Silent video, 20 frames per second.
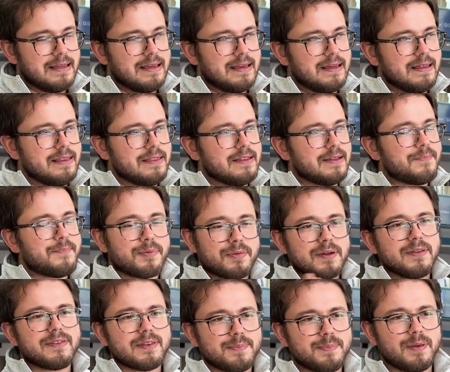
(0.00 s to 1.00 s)
The
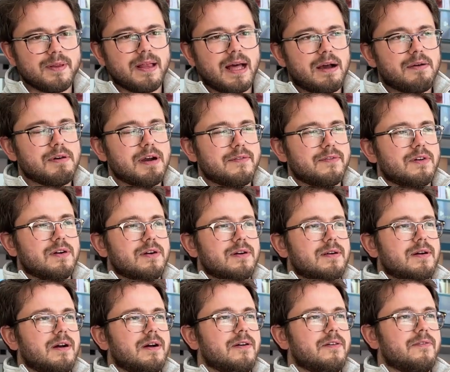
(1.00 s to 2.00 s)
principle, however,
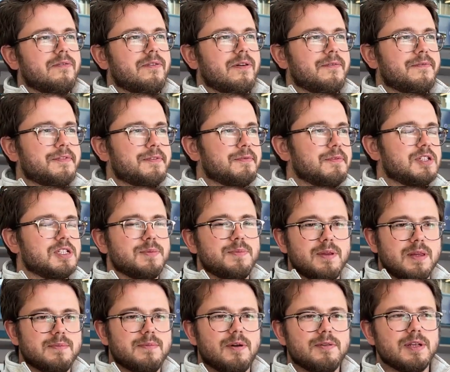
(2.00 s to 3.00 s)
of
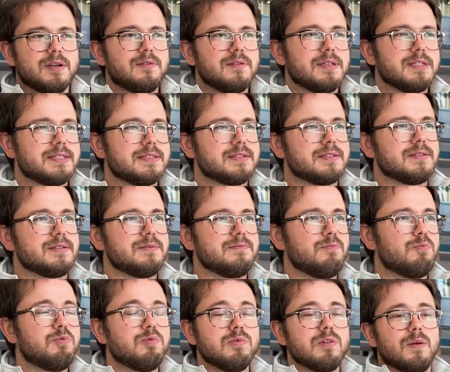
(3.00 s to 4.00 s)
switchable ammonia release
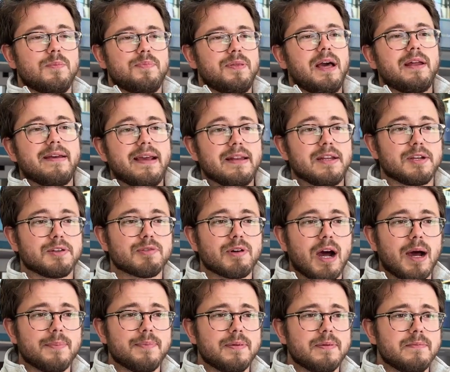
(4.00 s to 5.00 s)
would apply to any
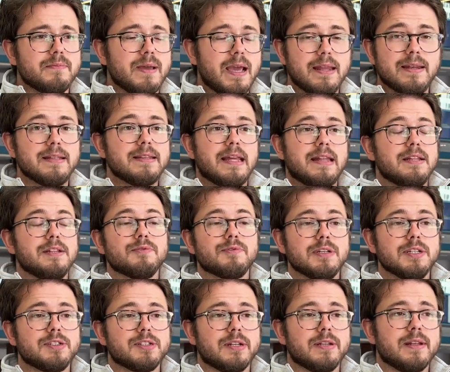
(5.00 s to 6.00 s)
crop and in any
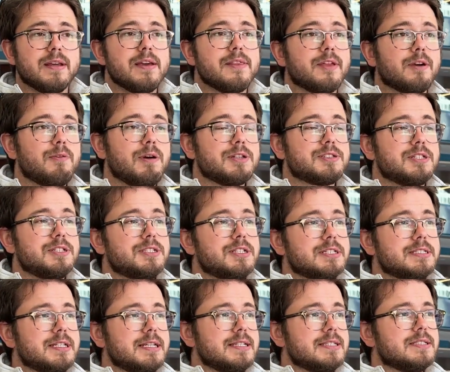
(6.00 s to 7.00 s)
region. The question
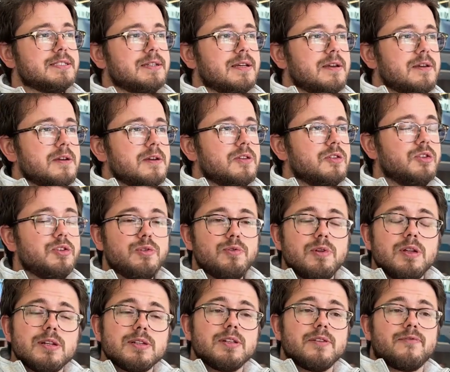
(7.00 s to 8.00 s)
just is, do you
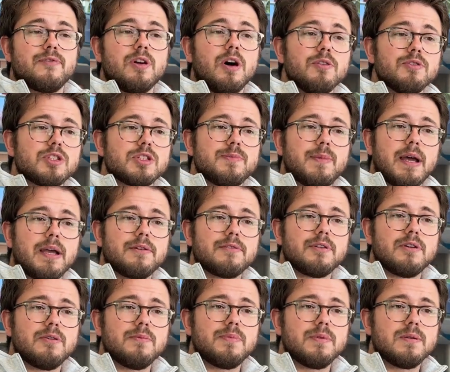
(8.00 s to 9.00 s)
need a different host
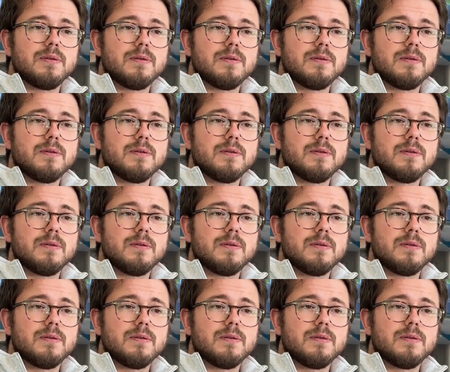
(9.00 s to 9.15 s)
microbe